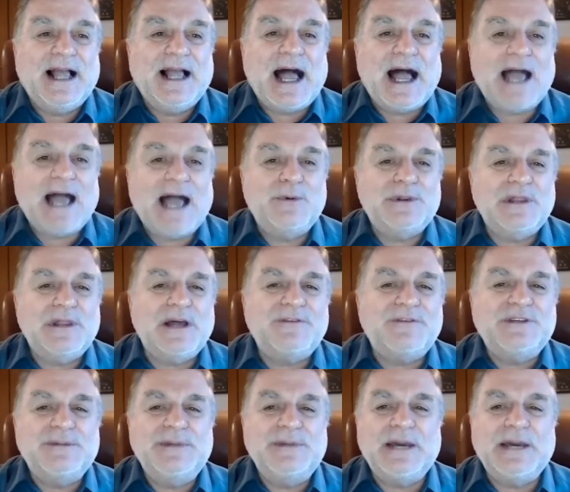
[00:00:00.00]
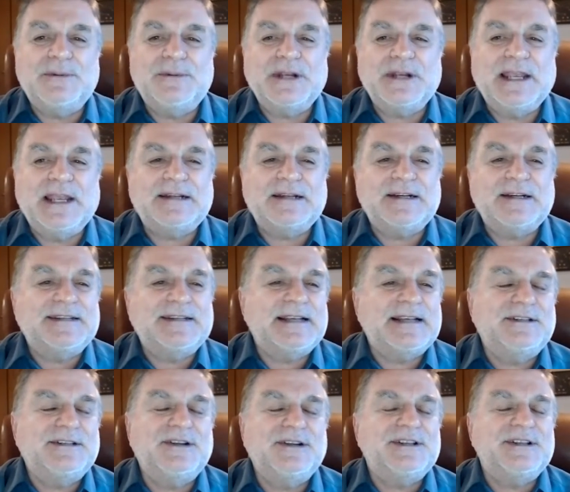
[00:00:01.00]
"I would love to be able to get to, t
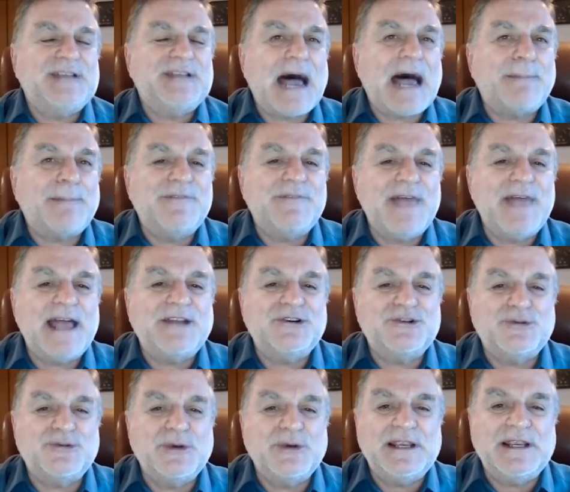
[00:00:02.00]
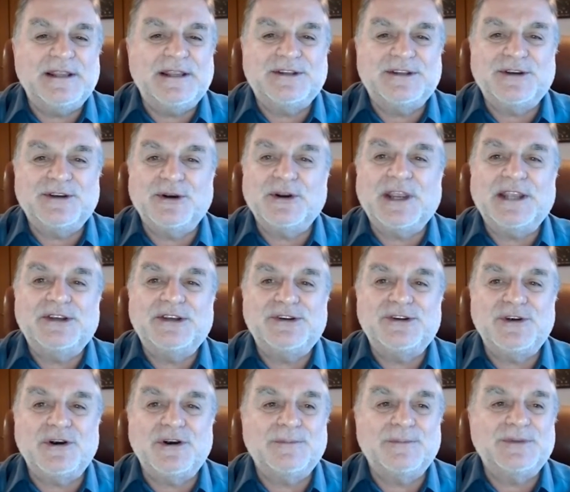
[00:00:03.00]
to the top of that tree," the turkey
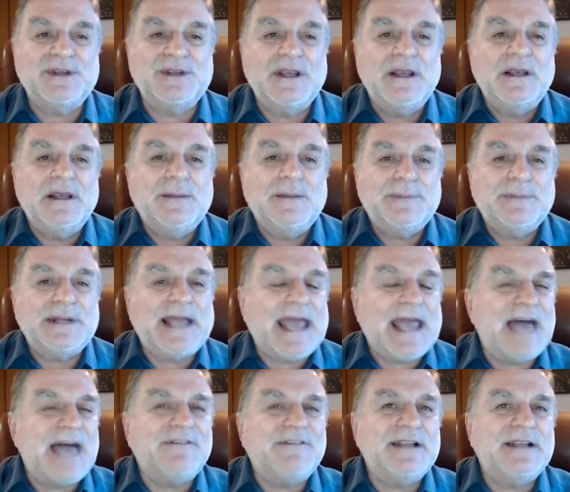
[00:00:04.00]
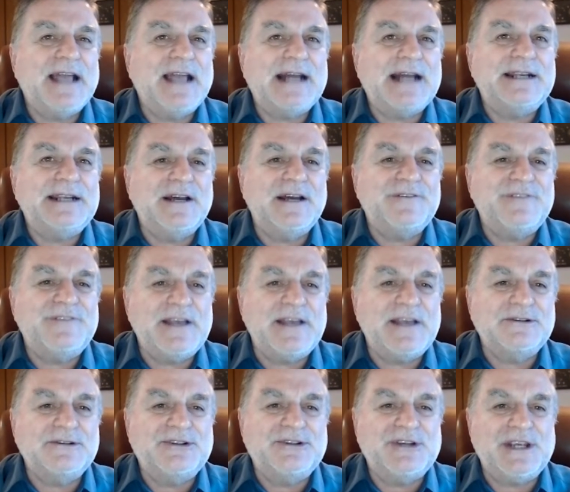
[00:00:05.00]
chirped, "but I haven't got enough
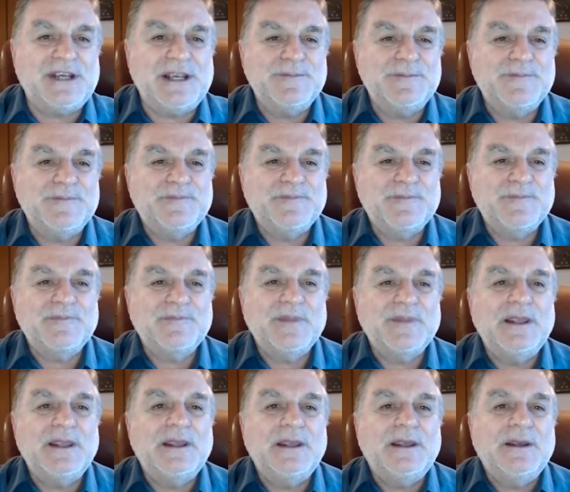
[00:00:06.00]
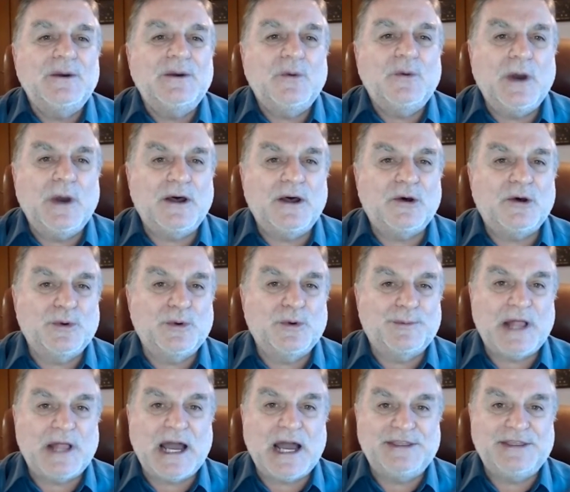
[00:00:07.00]
energy." "Well,"
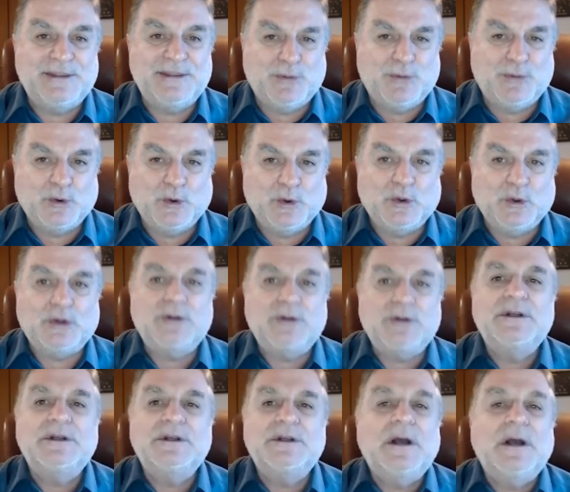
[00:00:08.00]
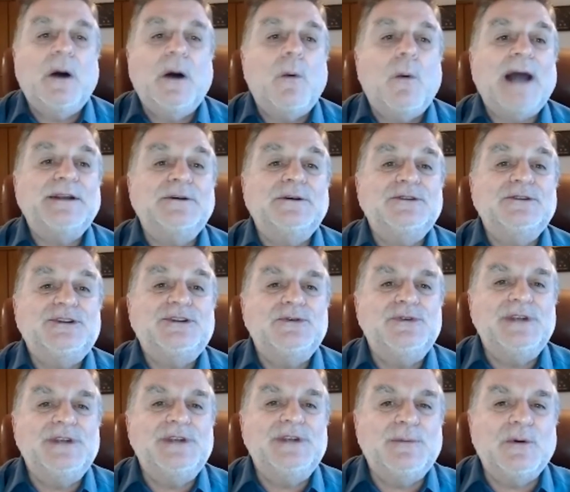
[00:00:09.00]
replied the bull, "why don't you
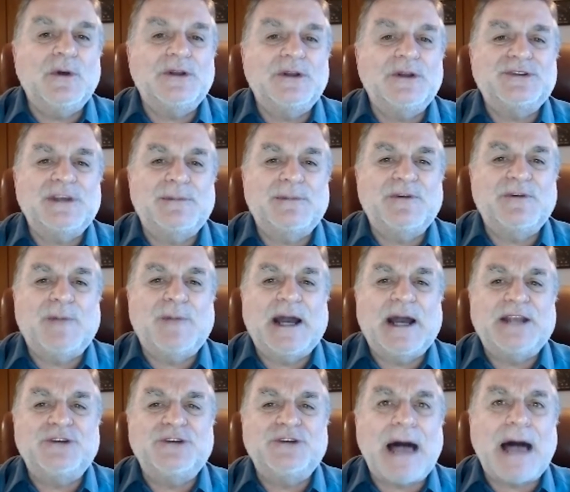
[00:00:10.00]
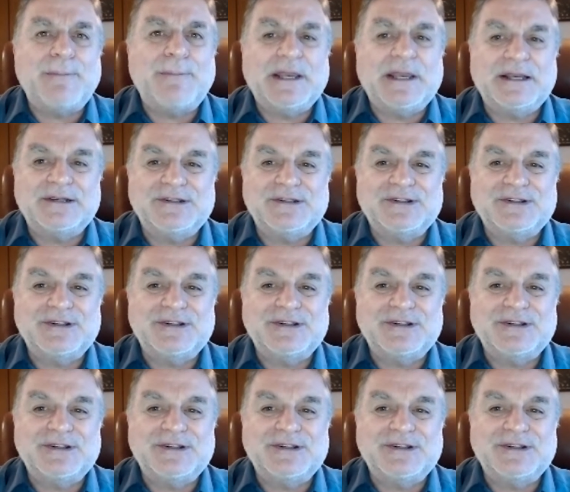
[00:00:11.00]
nibble on some of my droppings?